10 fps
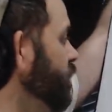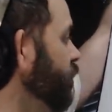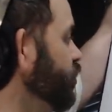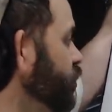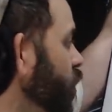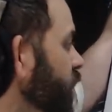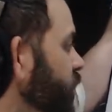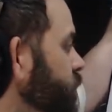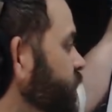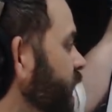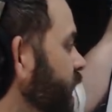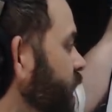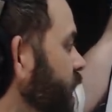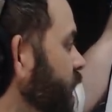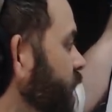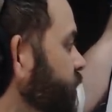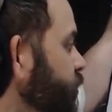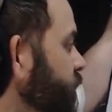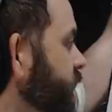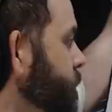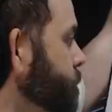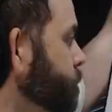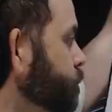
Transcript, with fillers: which is one of them. You've got uh, 3M,